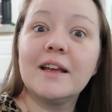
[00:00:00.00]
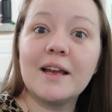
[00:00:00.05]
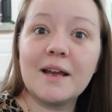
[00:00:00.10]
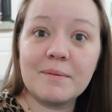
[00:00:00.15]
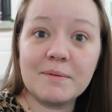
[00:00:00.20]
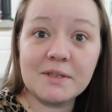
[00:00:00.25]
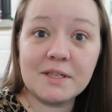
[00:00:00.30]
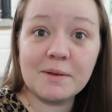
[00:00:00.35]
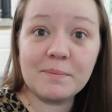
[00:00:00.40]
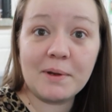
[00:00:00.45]

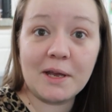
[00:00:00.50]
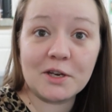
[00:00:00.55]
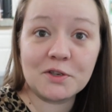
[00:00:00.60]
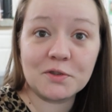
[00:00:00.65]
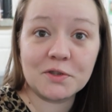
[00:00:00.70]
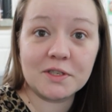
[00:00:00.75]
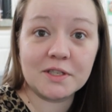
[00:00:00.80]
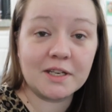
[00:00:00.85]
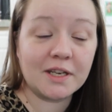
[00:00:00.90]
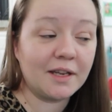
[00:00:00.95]
Happy St.
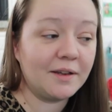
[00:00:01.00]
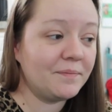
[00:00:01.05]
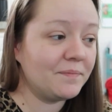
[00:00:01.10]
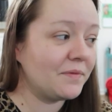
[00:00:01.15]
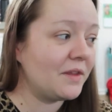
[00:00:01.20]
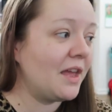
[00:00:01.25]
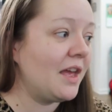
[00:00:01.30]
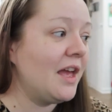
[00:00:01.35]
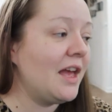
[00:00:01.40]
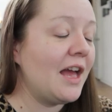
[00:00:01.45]
Patrick's Day.
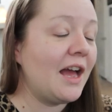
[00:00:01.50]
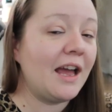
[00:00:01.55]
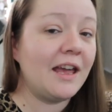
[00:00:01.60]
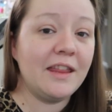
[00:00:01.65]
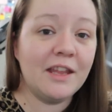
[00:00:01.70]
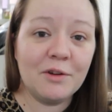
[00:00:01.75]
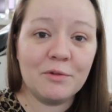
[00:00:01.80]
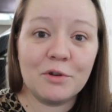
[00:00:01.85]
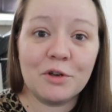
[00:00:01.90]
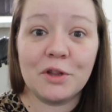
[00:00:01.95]

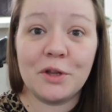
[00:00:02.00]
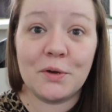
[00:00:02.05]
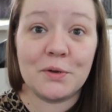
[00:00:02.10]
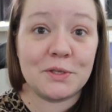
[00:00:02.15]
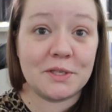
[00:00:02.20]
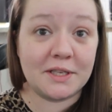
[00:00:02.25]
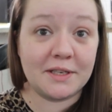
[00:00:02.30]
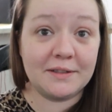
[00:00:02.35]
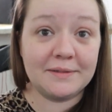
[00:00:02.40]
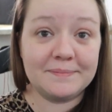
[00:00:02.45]
I think we'll
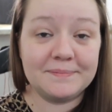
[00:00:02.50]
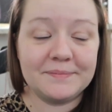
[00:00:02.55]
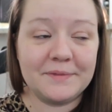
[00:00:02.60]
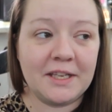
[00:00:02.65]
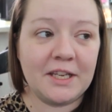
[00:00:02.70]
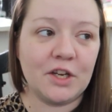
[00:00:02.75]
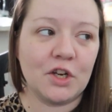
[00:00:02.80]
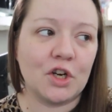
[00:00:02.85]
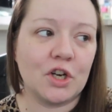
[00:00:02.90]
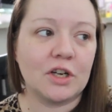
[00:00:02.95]
close it
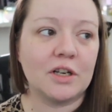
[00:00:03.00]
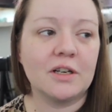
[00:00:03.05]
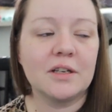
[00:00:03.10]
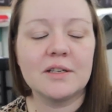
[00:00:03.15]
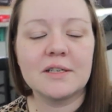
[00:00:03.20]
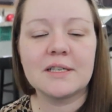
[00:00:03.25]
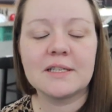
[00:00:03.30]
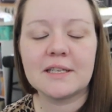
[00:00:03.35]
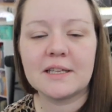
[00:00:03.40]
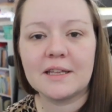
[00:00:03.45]
here
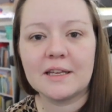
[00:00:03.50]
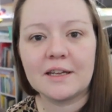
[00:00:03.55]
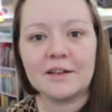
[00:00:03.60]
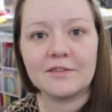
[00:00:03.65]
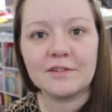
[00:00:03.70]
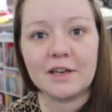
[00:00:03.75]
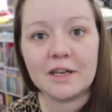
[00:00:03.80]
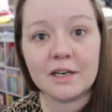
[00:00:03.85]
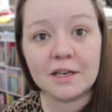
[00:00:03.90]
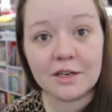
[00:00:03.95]
because I think
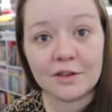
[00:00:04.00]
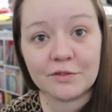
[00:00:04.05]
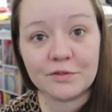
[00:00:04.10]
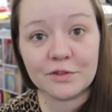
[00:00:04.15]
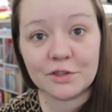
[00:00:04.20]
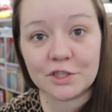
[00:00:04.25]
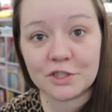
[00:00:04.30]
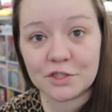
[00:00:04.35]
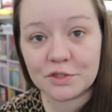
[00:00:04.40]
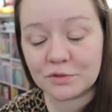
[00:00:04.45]
I've got enough
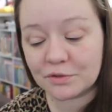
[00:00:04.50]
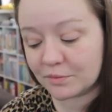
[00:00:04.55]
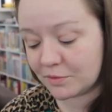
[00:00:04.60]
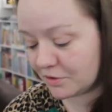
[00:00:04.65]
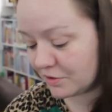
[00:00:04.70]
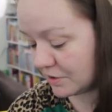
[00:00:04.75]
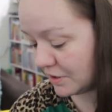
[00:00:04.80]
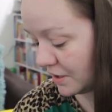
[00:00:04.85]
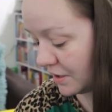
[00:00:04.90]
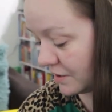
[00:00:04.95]
footage to
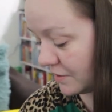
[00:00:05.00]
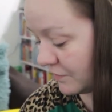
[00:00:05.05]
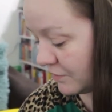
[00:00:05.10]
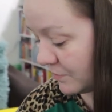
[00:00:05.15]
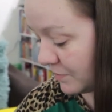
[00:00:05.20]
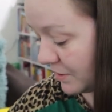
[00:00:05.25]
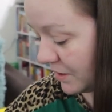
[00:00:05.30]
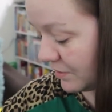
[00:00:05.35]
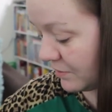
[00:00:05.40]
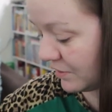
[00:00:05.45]
amuse you guys
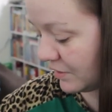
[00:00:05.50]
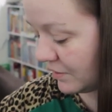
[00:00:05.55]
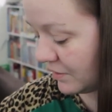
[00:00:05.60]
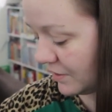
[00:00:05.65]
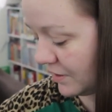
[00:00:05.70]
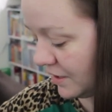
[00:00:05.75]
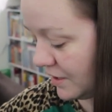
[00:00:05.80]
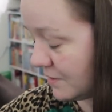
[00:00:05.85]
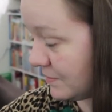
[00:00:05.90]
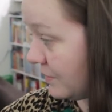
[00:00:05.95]
for a bit. And
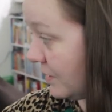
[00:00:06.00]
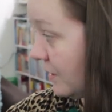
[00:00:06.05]
he's